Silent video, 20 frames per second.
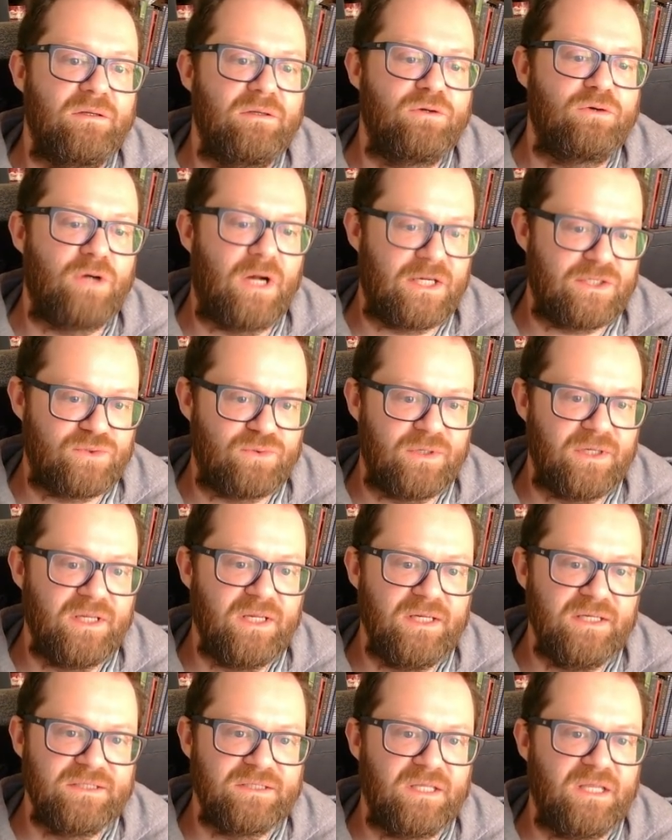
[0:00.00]
crossword
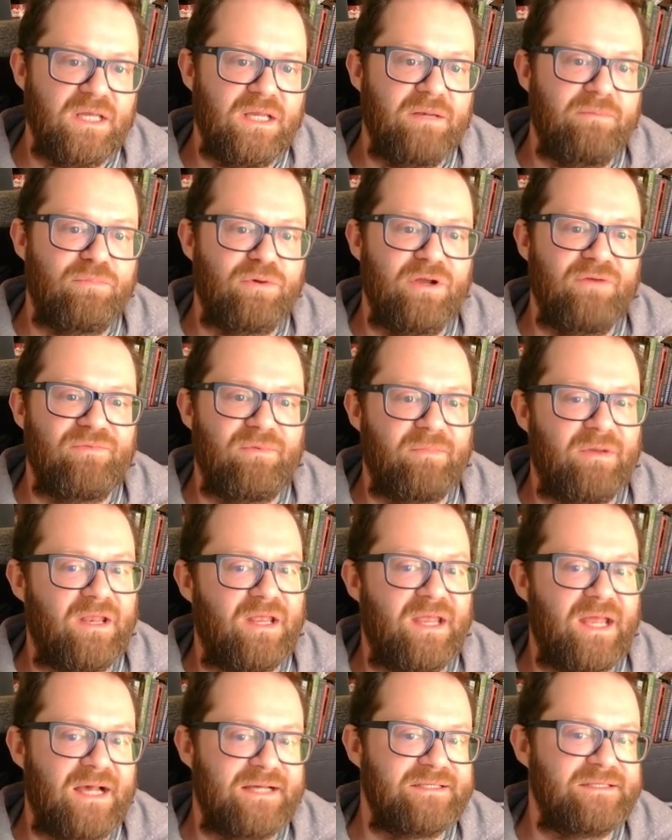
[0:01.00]
ease and the in brief, I'm going to
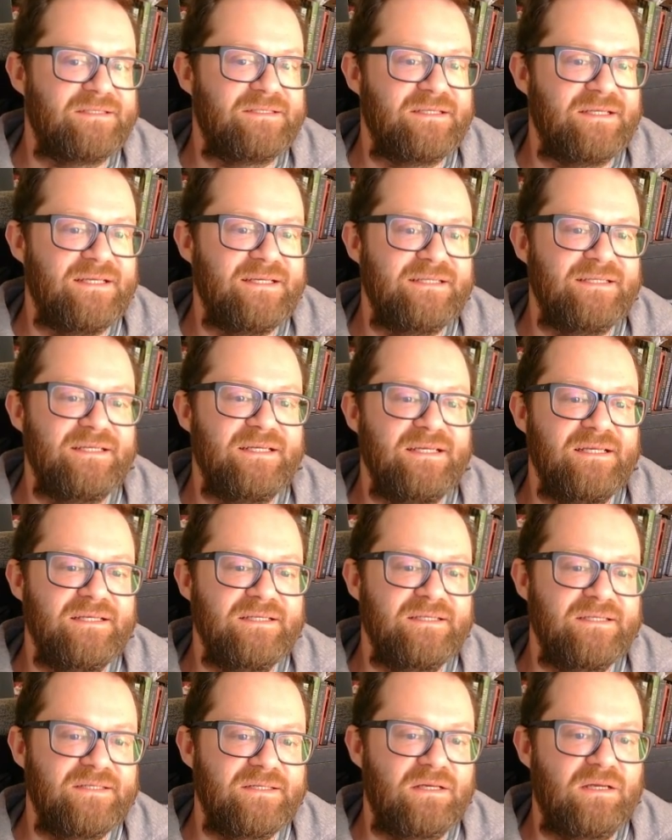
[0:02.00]
guess it's
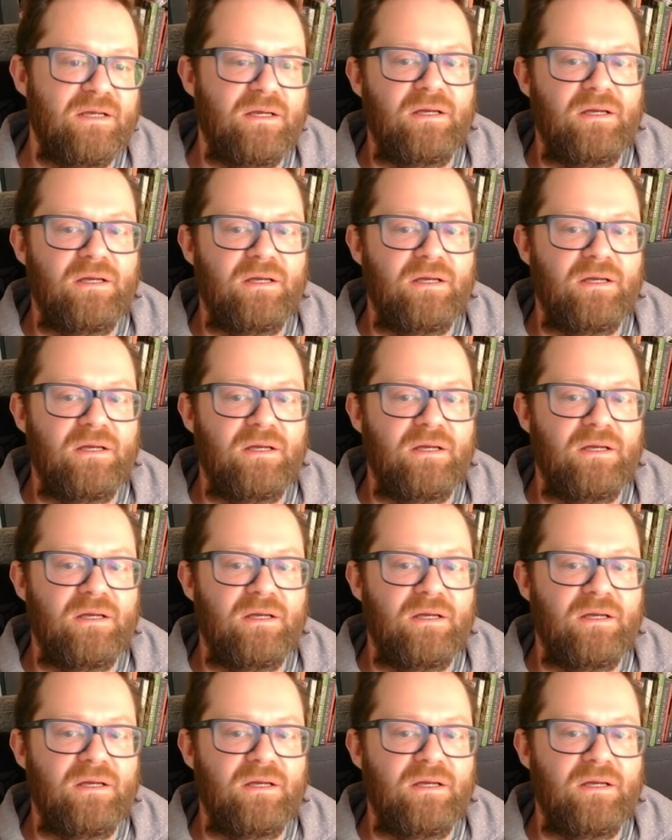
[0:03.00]
ETs.